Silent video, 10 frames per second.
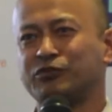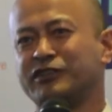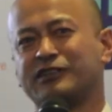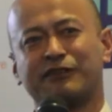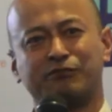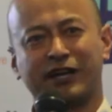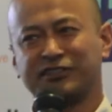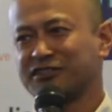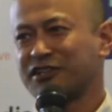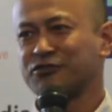We didn't have
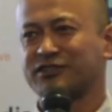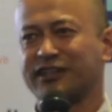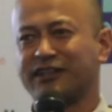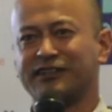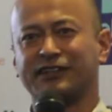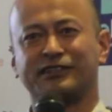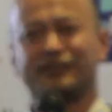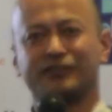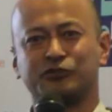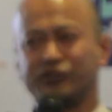branches outside, and
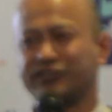doing